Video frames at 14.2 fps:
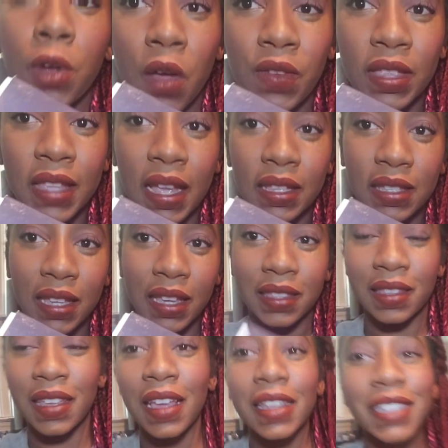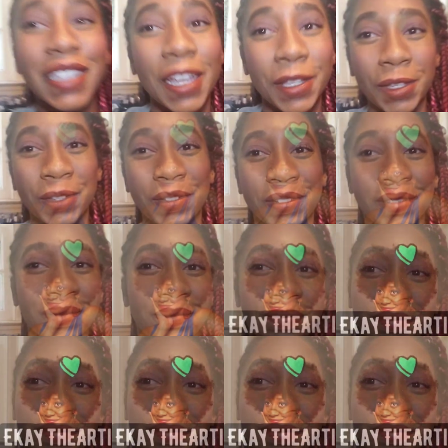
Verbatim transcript: for COVID-19. Stay tuned.